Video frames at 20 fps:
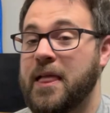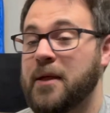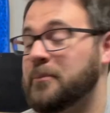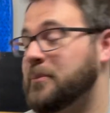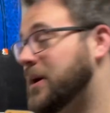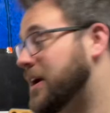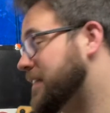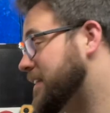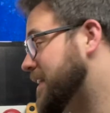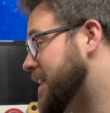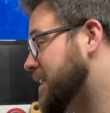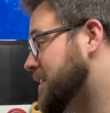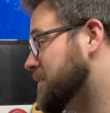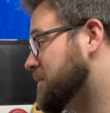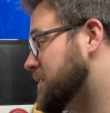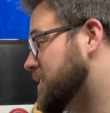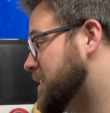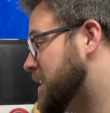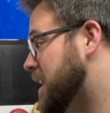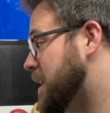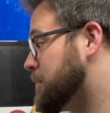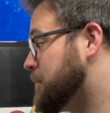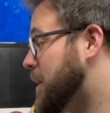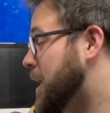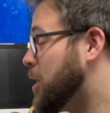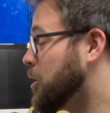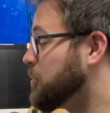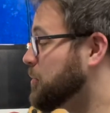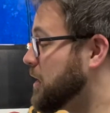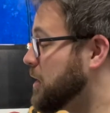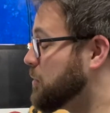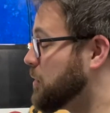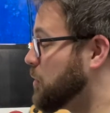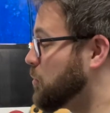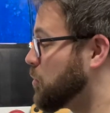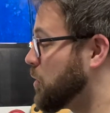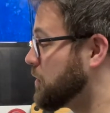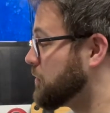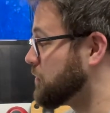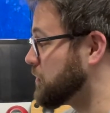by the end of the game. Power play went
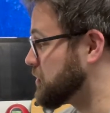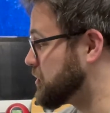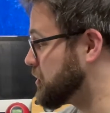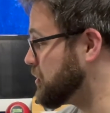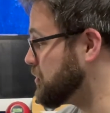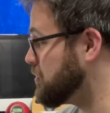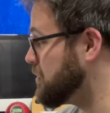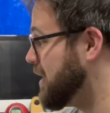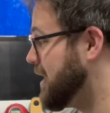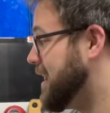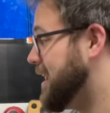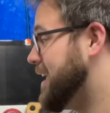1 for 2.